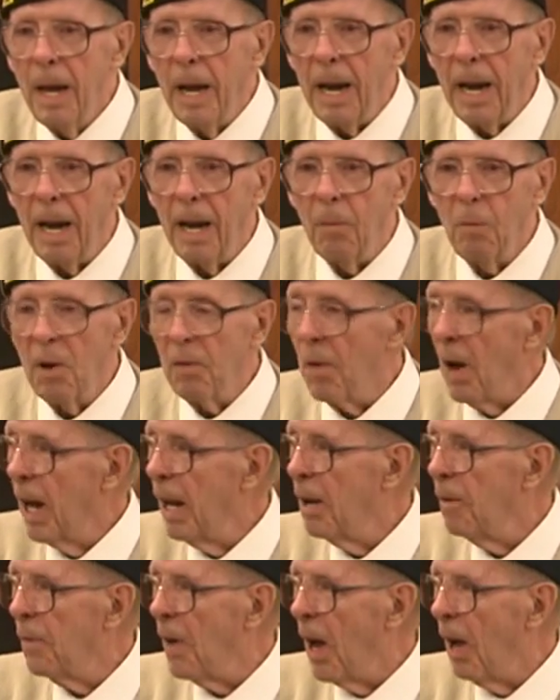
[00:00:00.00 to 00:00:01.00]
And we
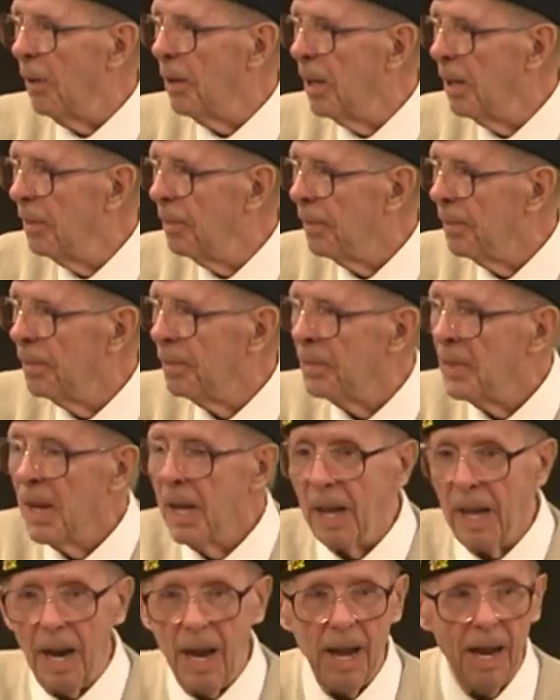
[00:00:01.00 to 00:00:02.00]
finally found it.
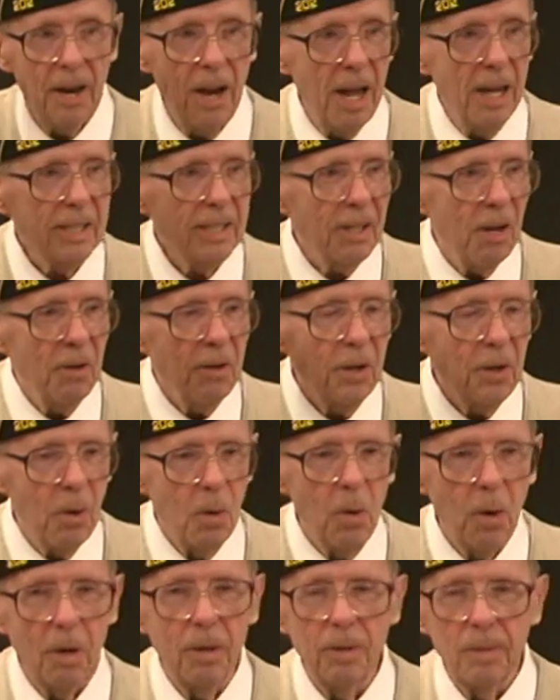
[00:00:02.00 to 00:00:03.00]
And I knocked on the
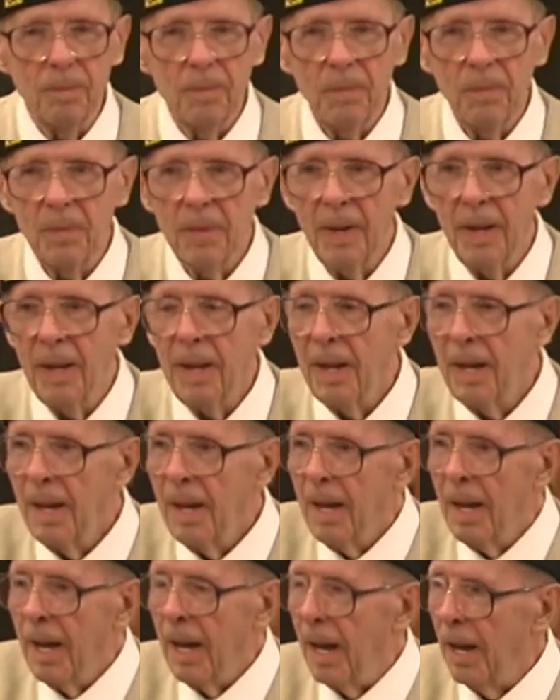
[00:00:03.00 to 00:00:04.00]
door.
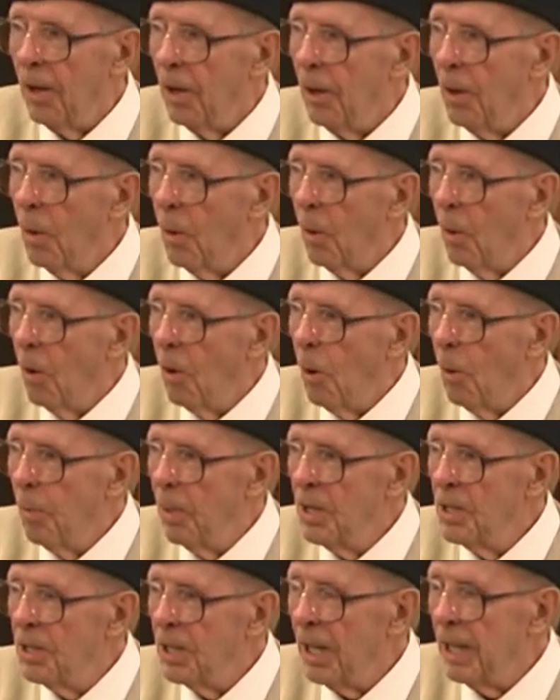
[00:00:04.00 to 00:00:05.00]
And the door
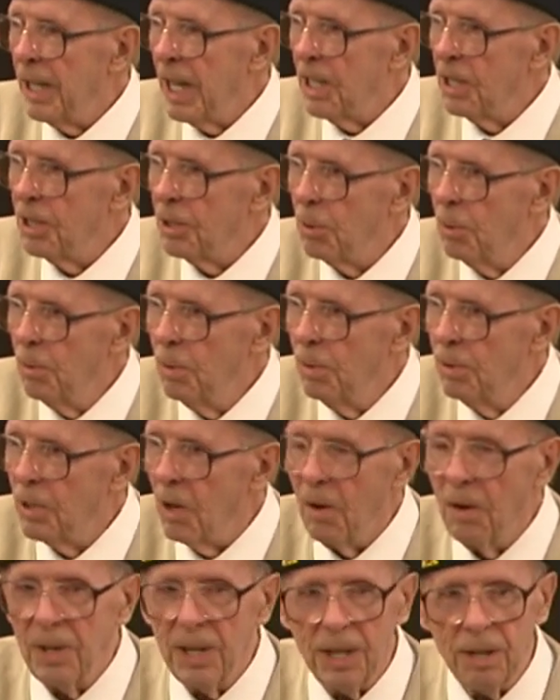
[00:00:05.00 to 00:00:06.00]
opens. And guess who's
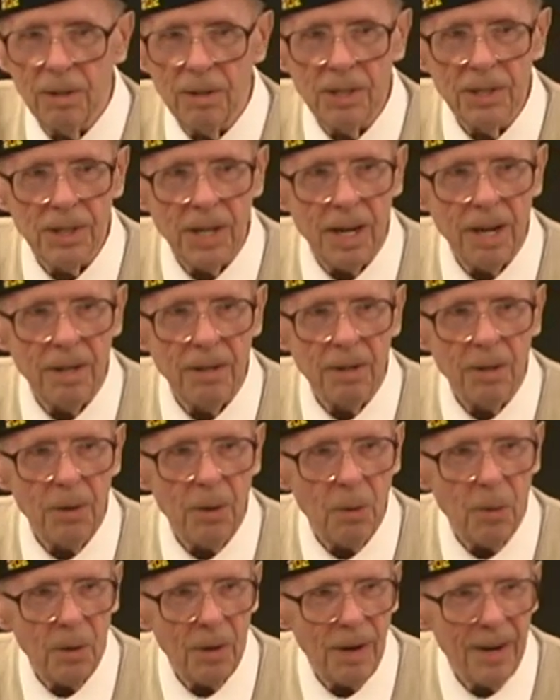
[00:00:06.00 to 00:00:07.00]
on the other side of the
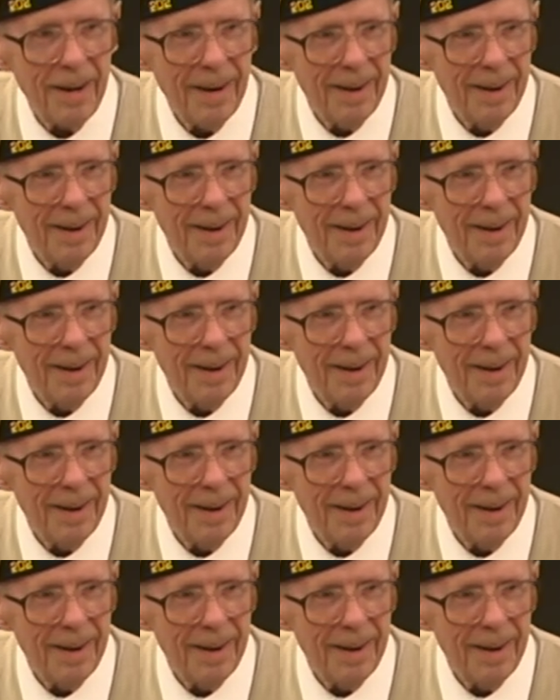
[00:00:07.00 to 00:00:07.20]
door?